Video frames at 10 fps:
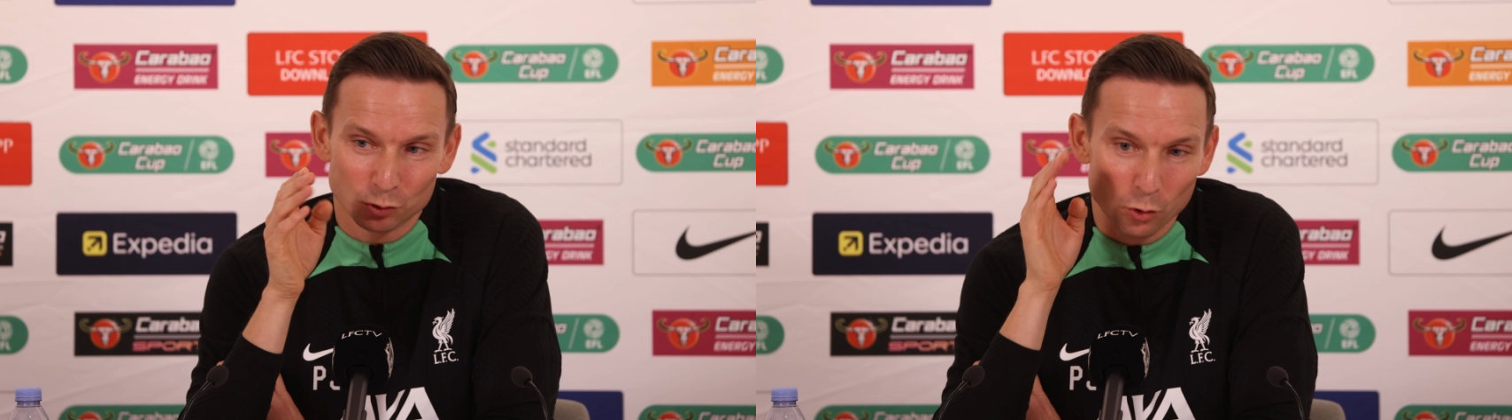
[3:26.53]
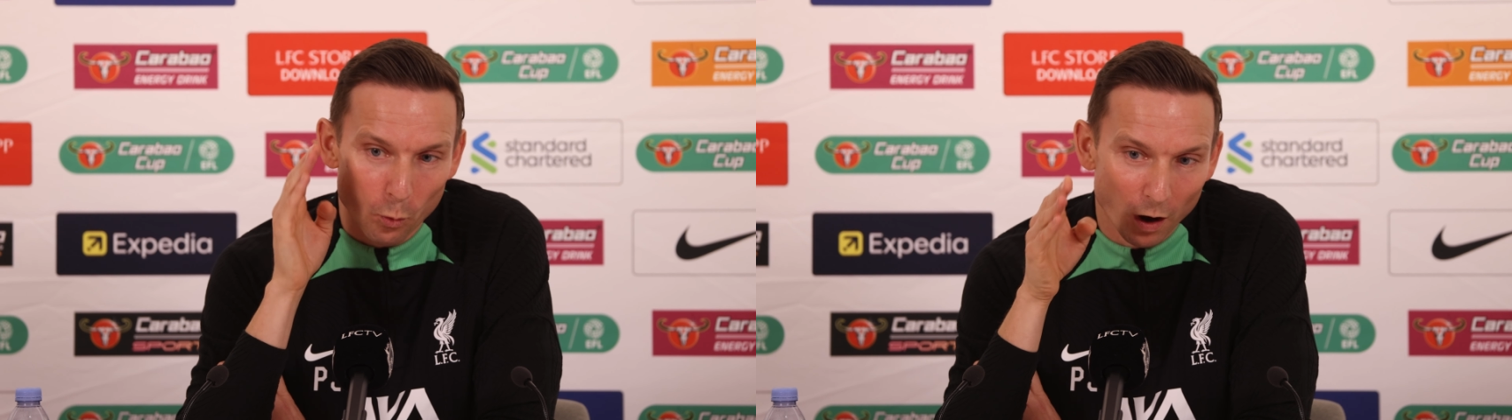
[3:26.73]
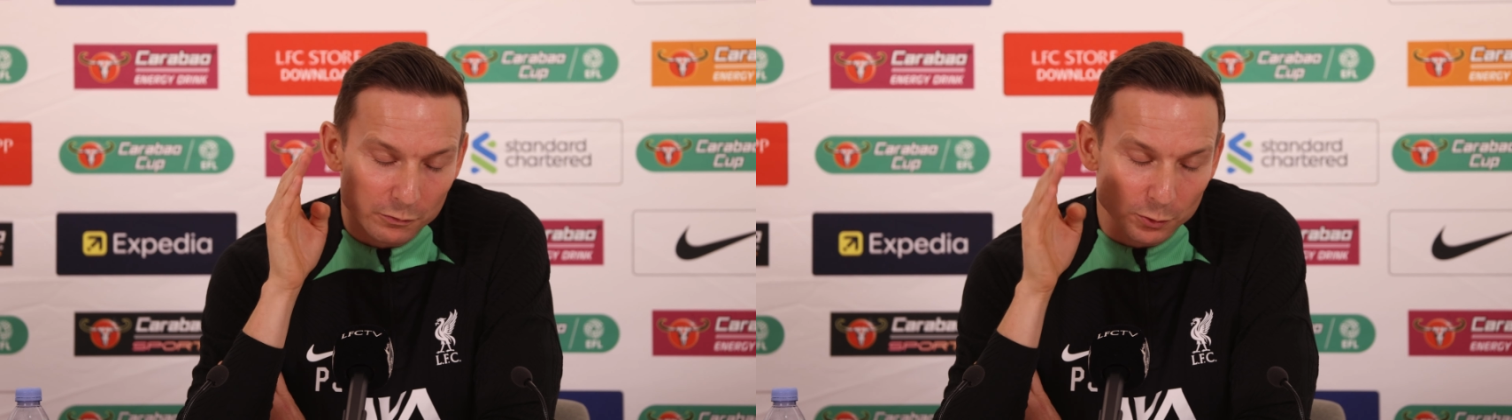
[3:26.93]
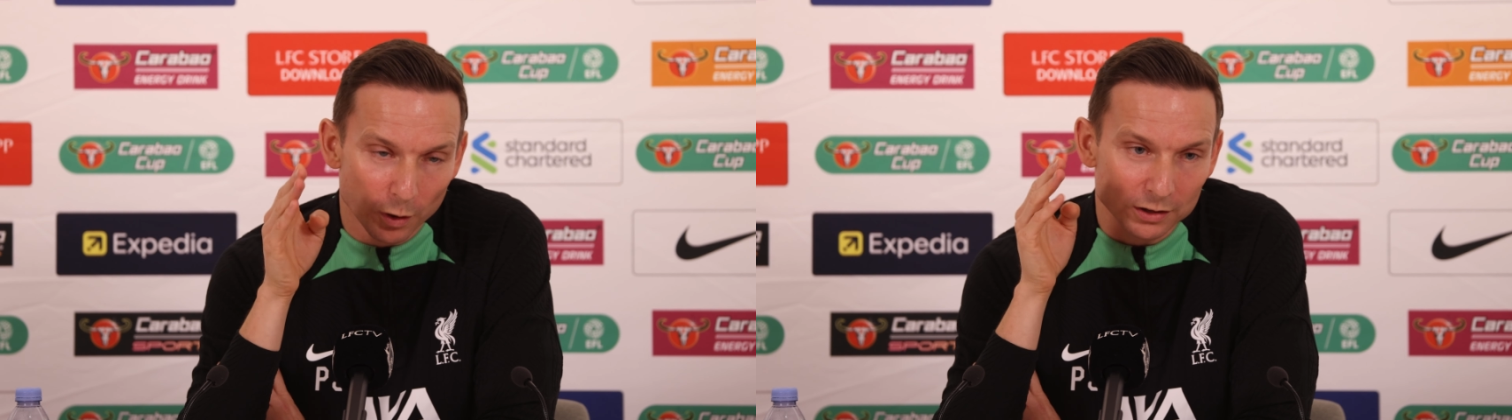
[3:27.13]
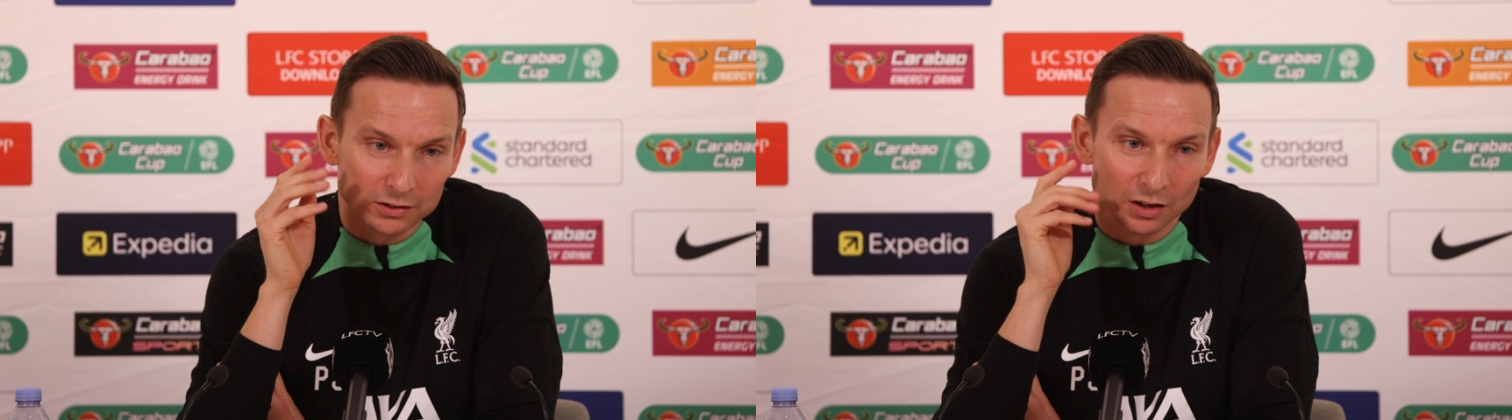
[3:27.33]
to go
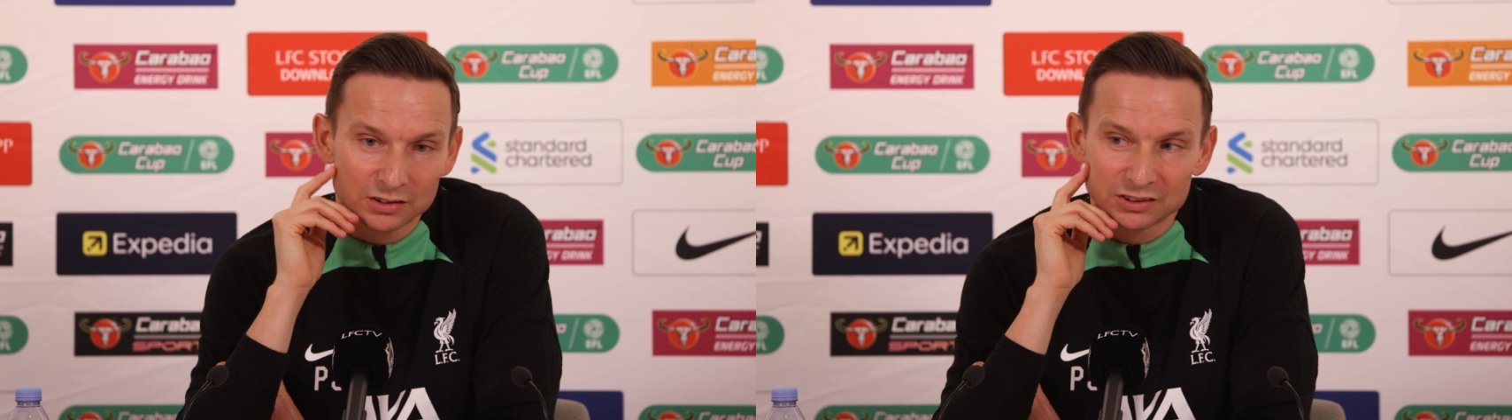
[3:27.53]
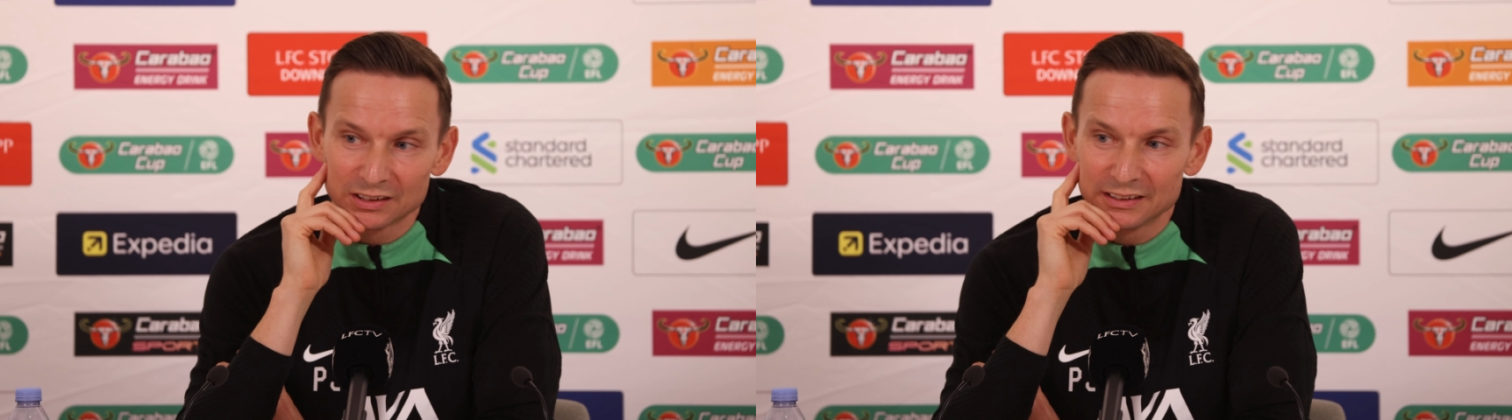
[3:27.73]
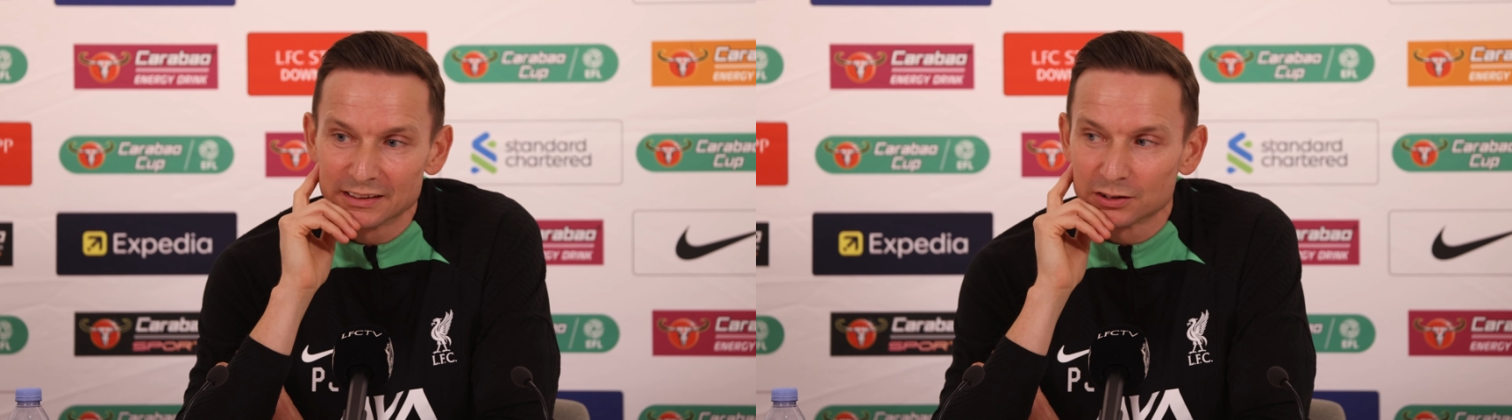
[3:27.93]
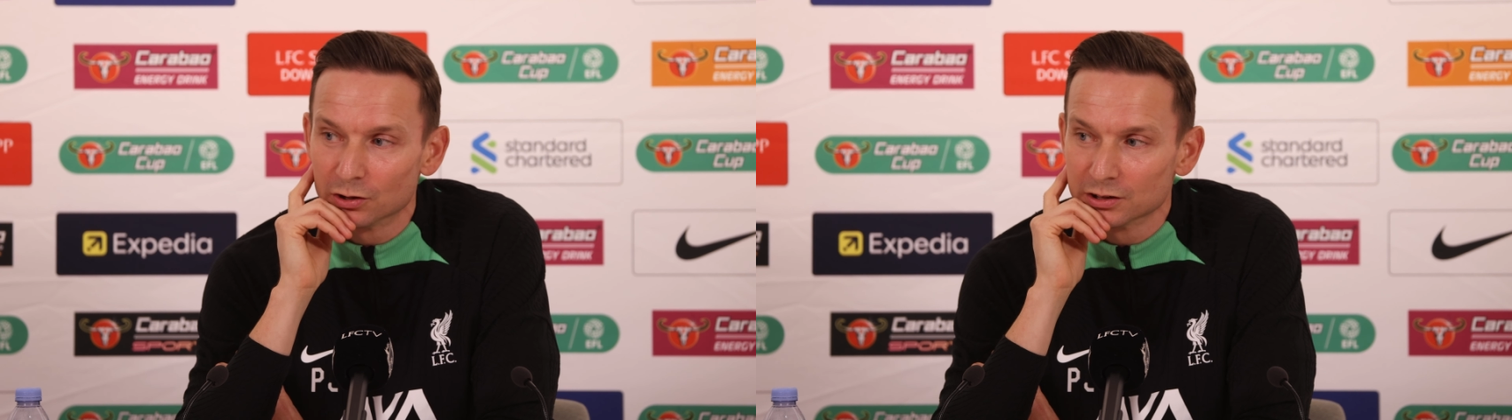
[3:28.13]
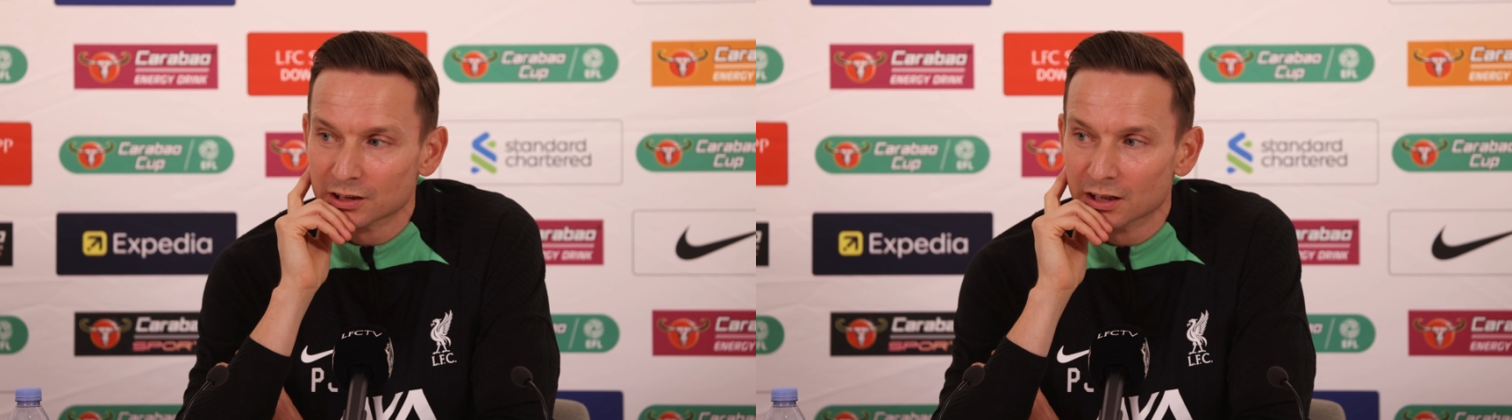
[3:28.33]
1v1 constantly, and
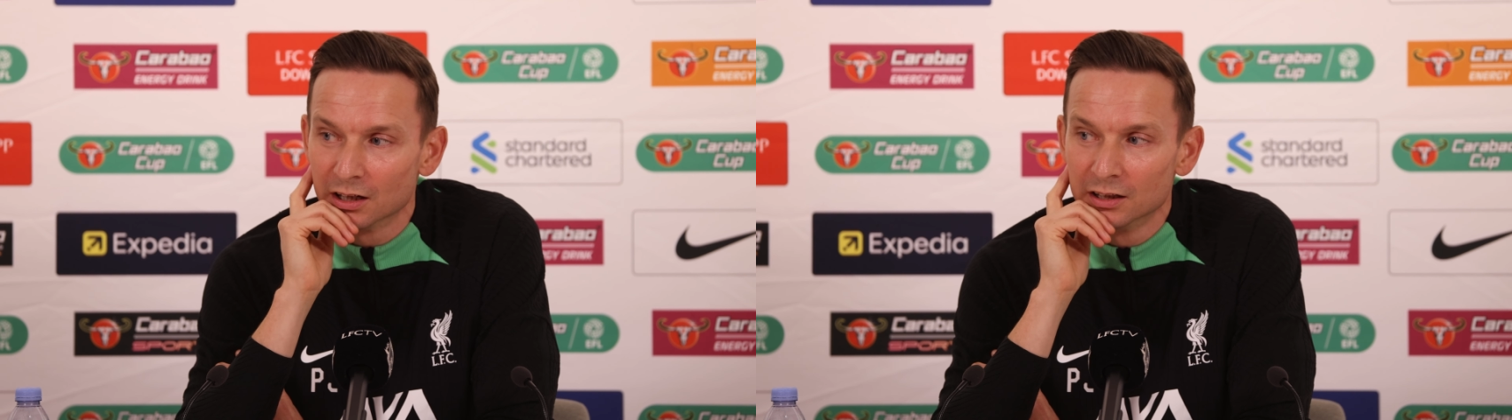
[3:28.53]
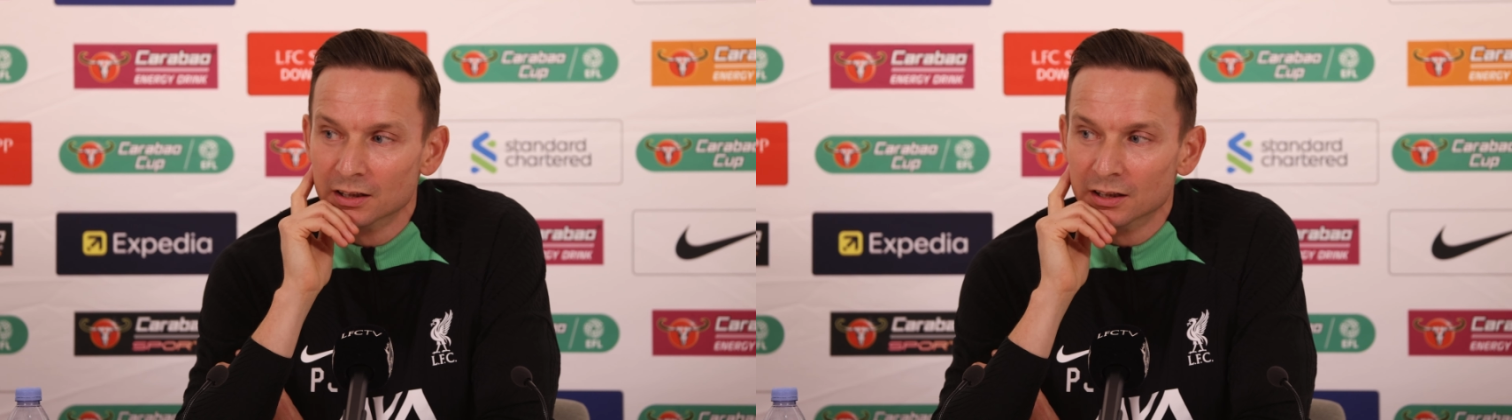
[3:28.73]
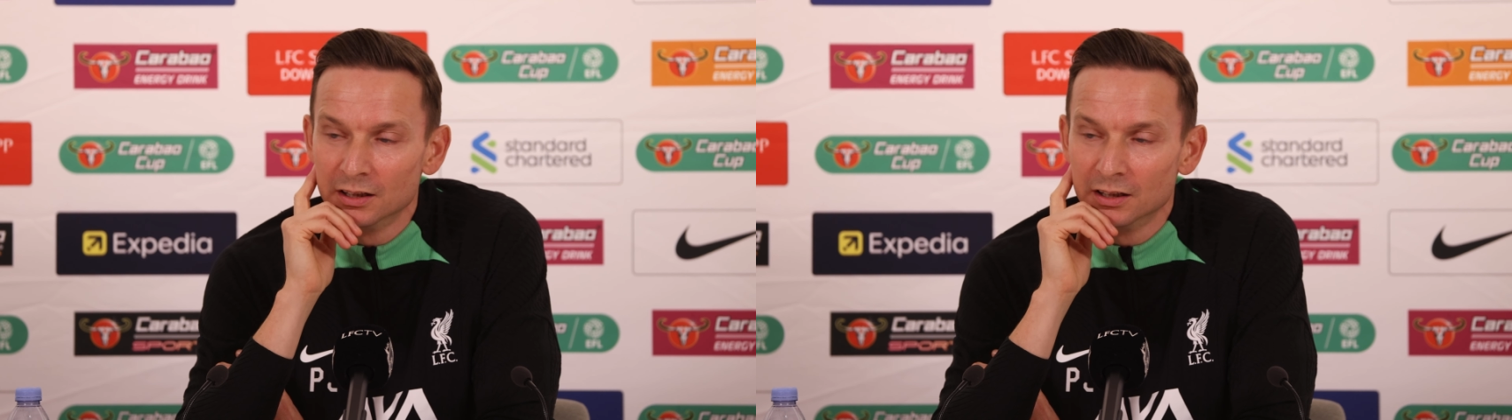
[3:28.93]
Conor,